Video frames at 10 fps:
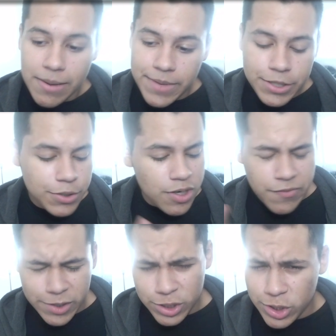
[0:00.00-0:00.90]
I'm not sure
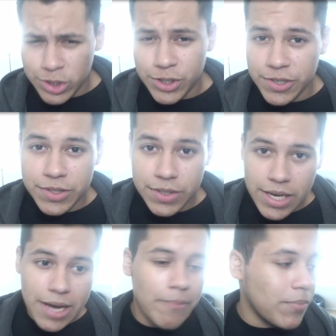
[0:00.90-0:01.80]
if I should just
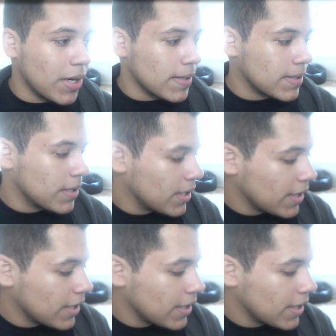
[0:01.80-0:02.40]
yet, but